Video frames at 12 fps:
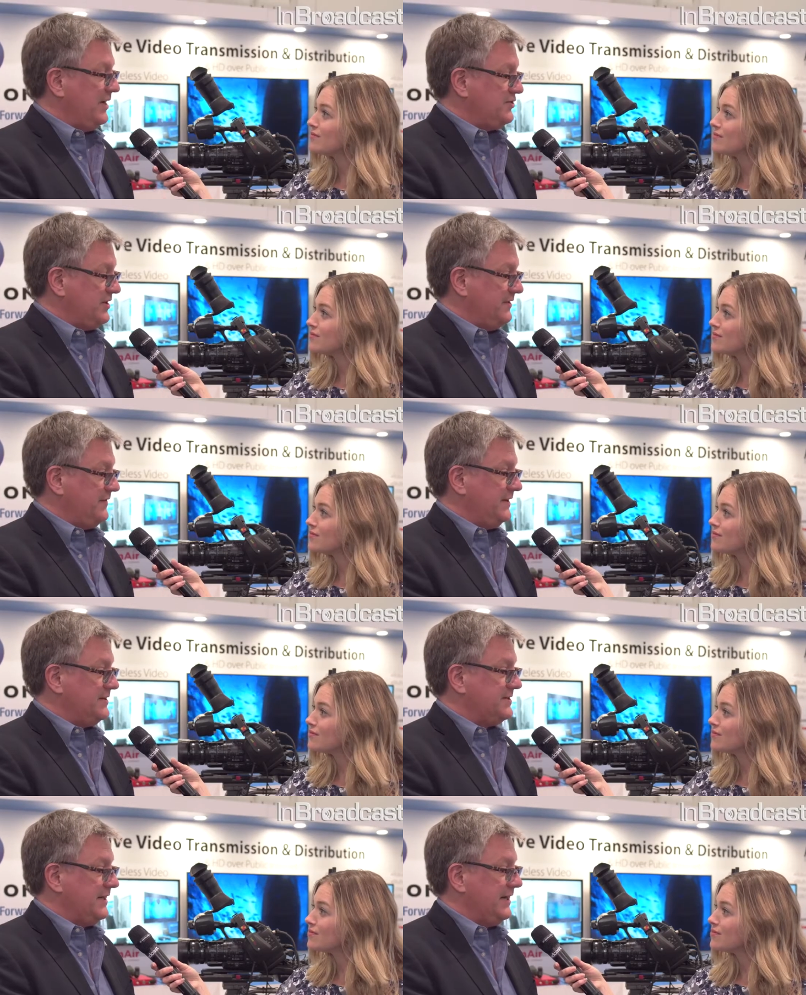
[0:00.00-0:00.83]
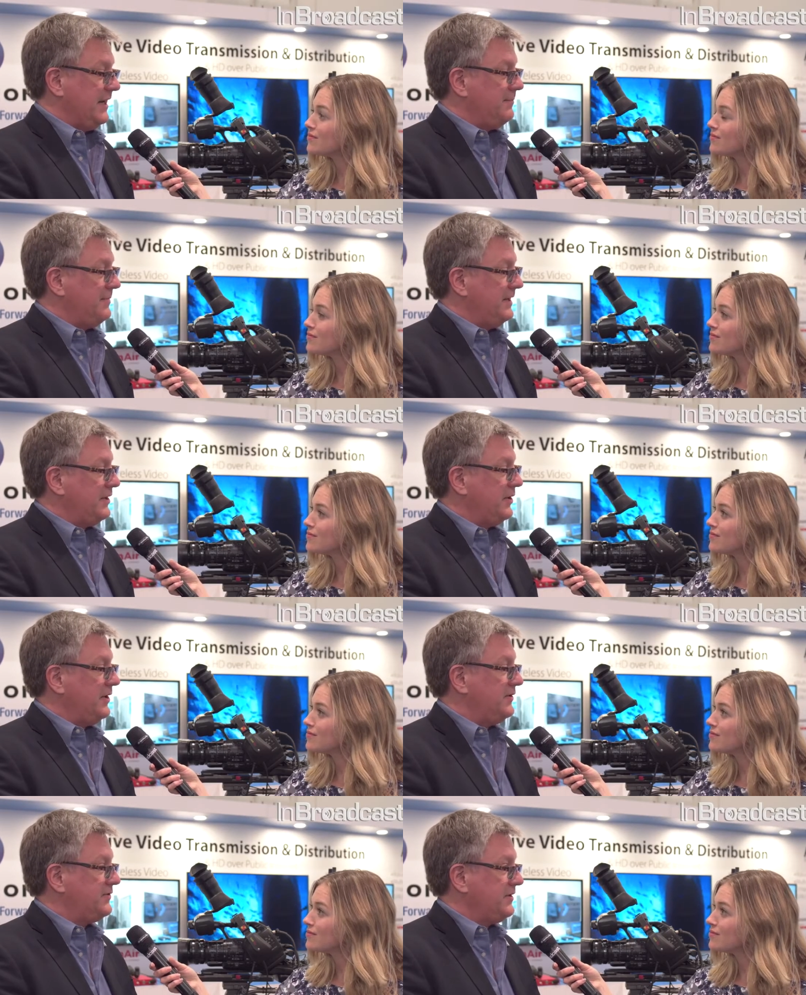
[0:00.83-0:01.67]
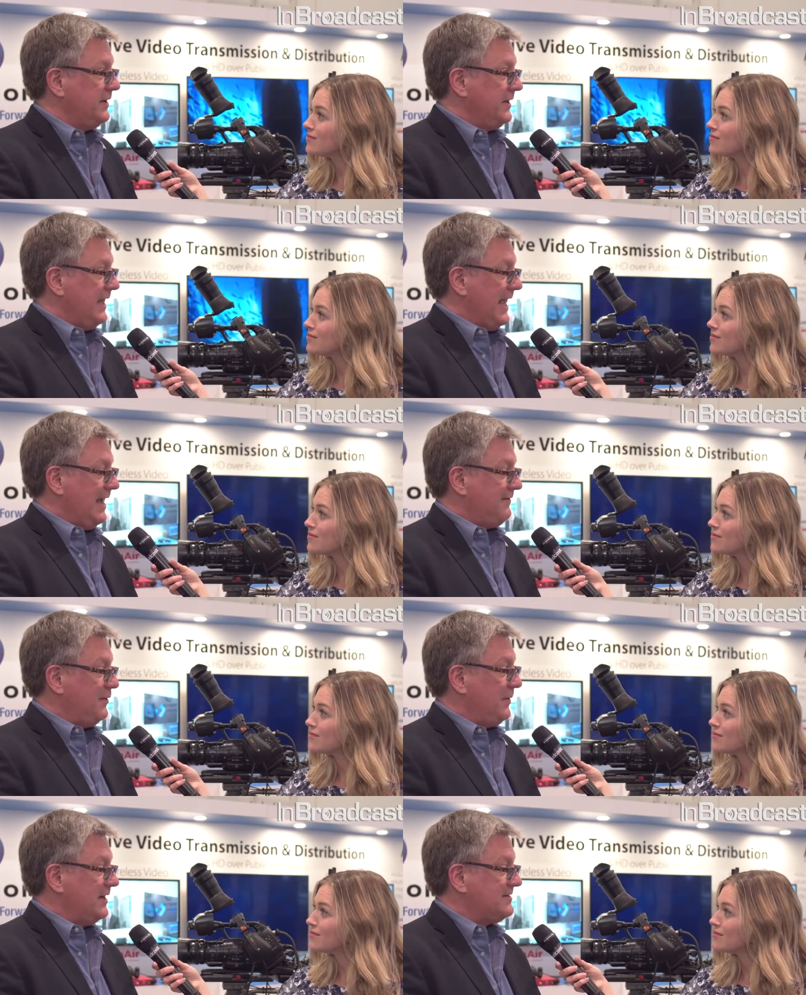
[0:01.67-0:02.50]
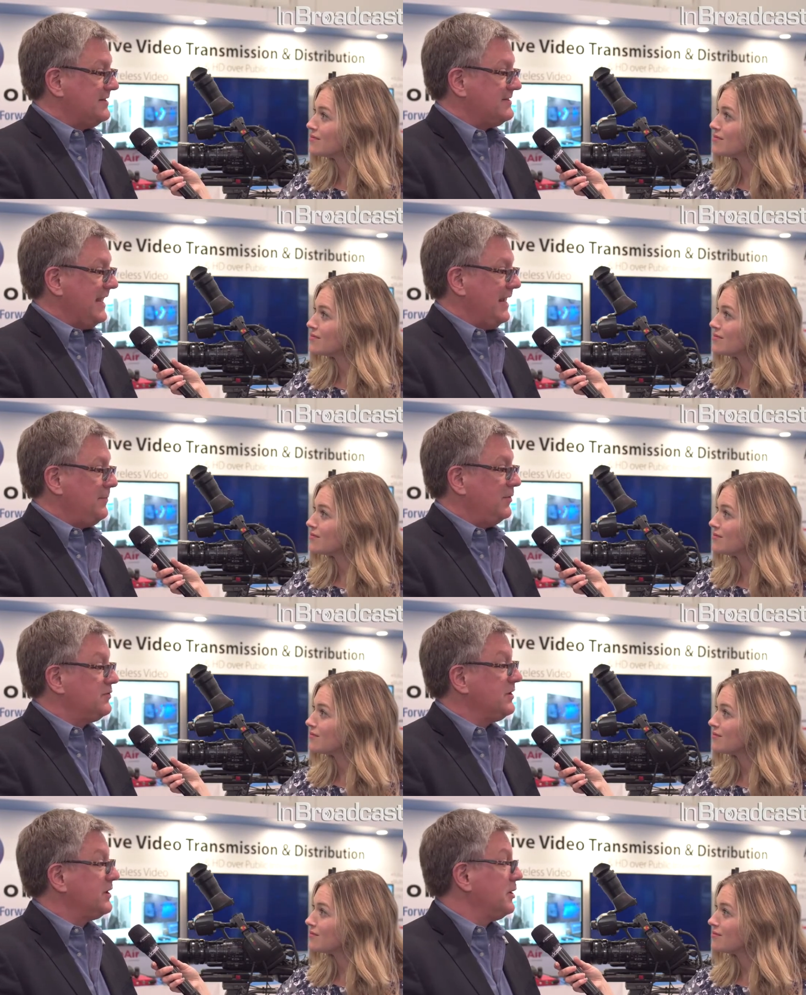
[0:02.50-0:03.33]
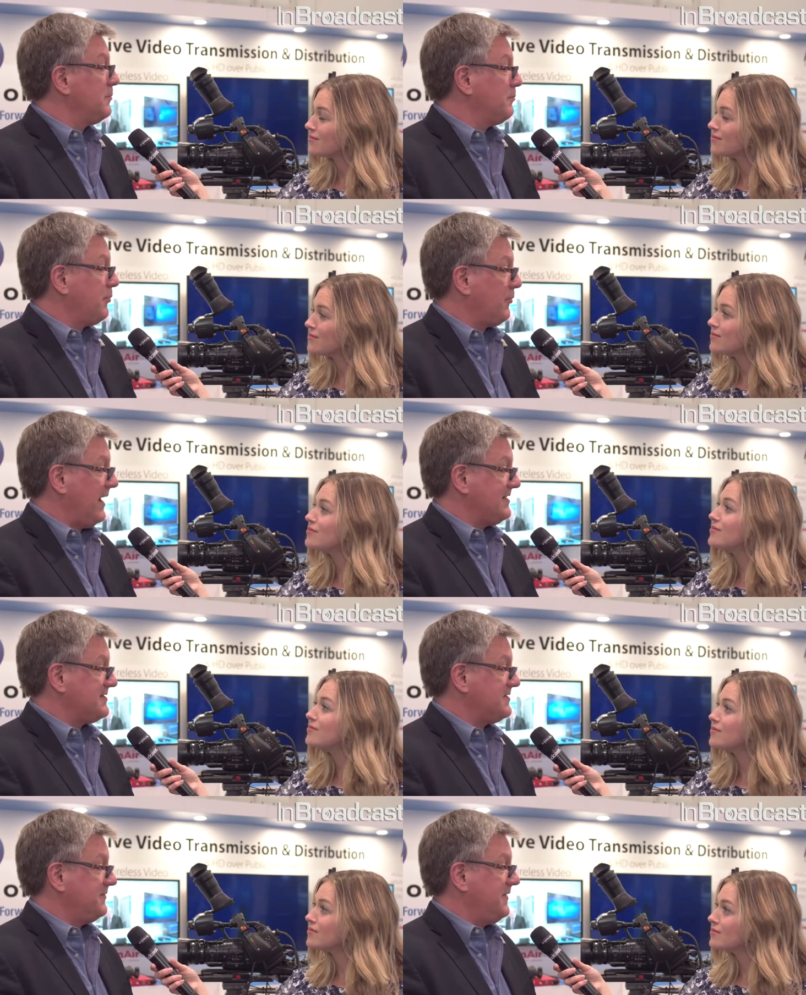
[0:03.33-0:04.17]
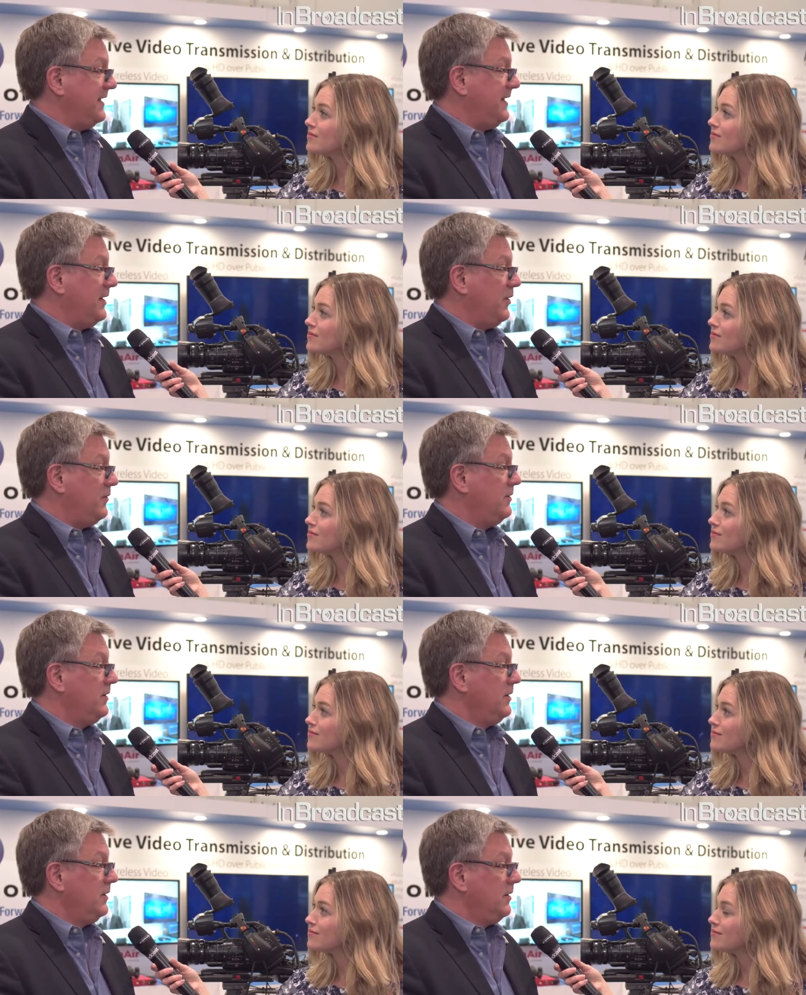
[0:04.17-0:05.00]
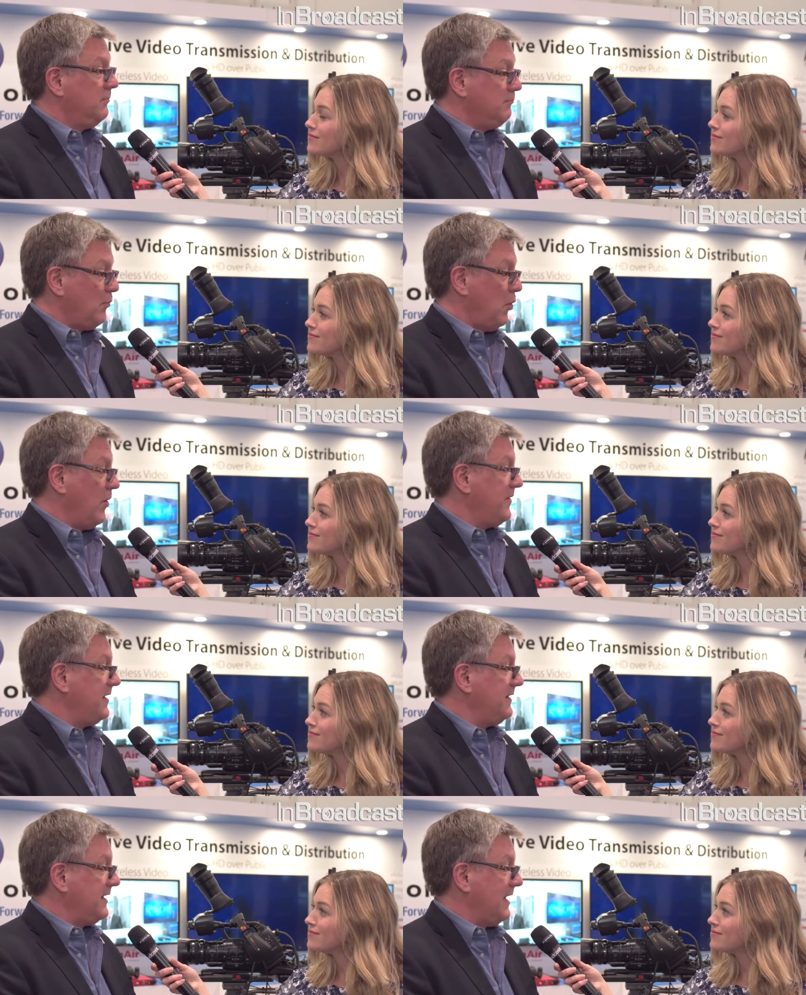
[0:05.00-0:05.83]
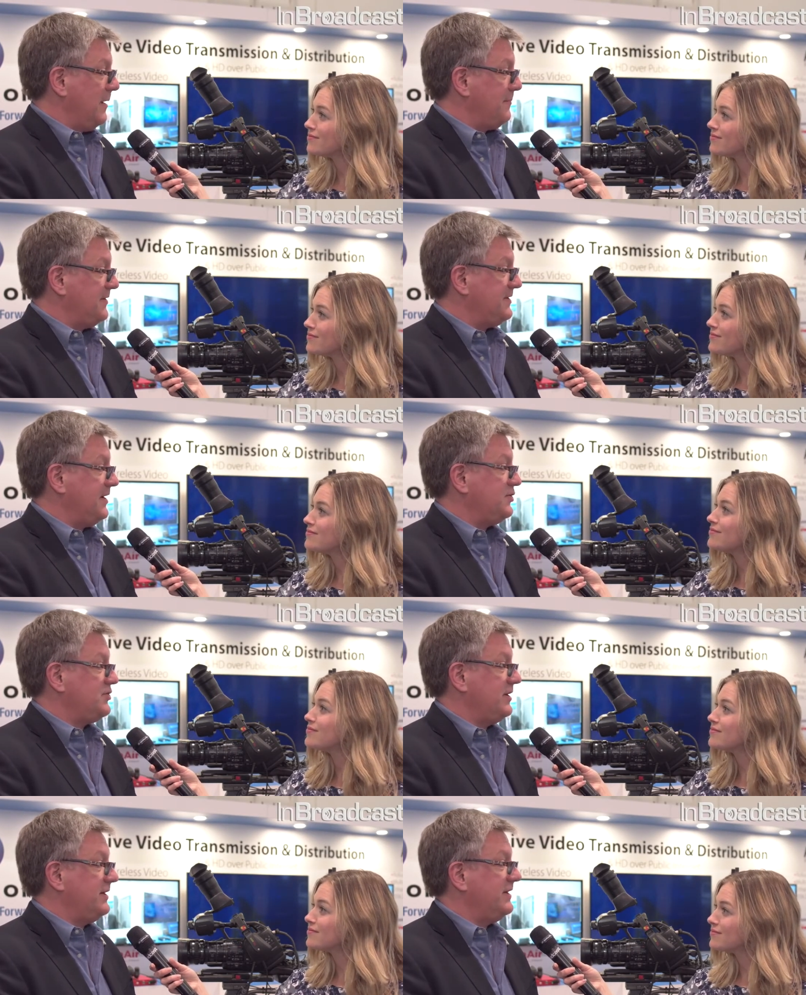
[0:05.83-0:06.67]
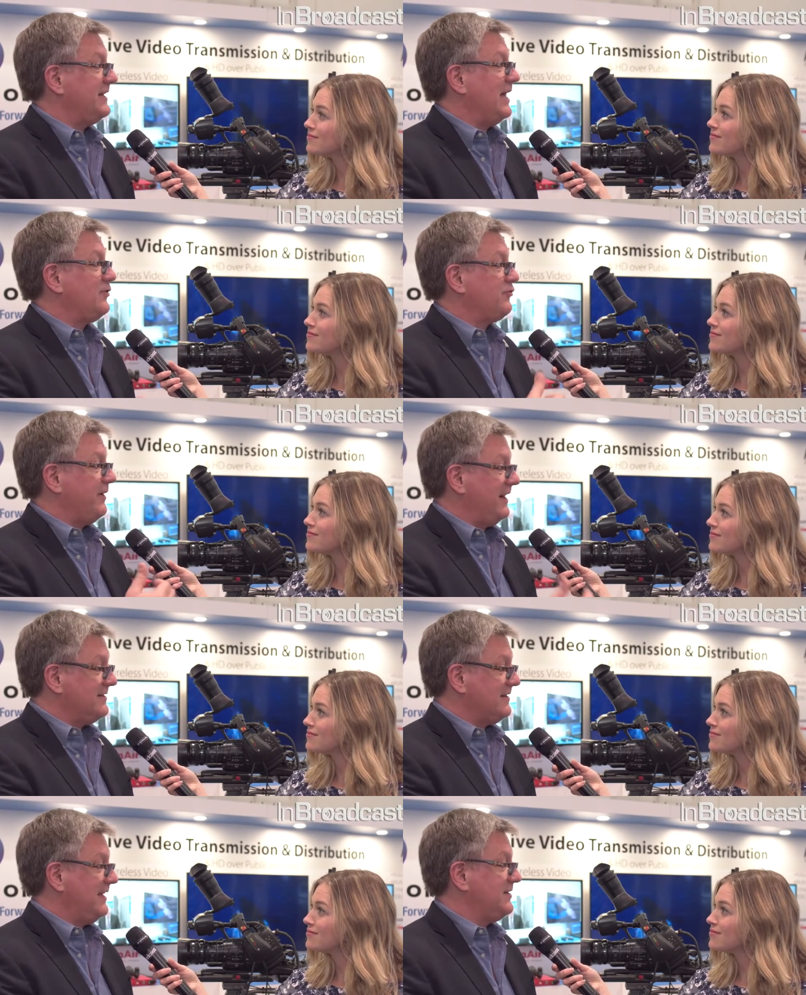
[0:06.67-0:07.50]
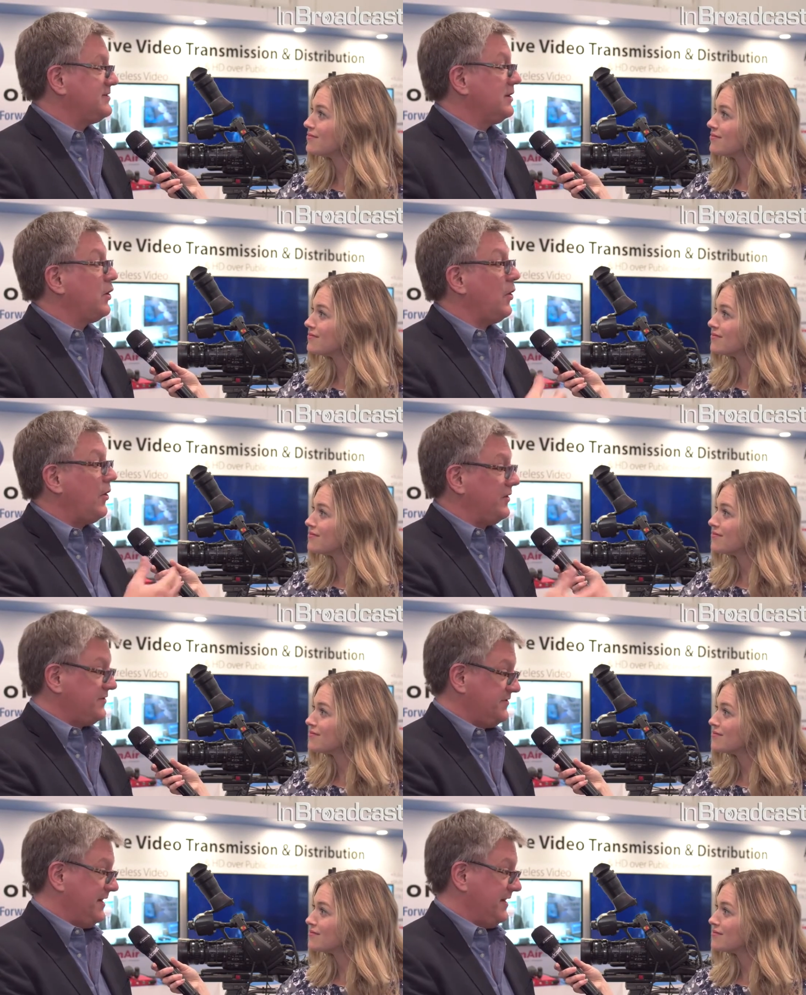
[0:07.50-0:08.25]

Speaker 1: HEVC, and because AVIWEST is able to compress video more than the competition, that translates to cost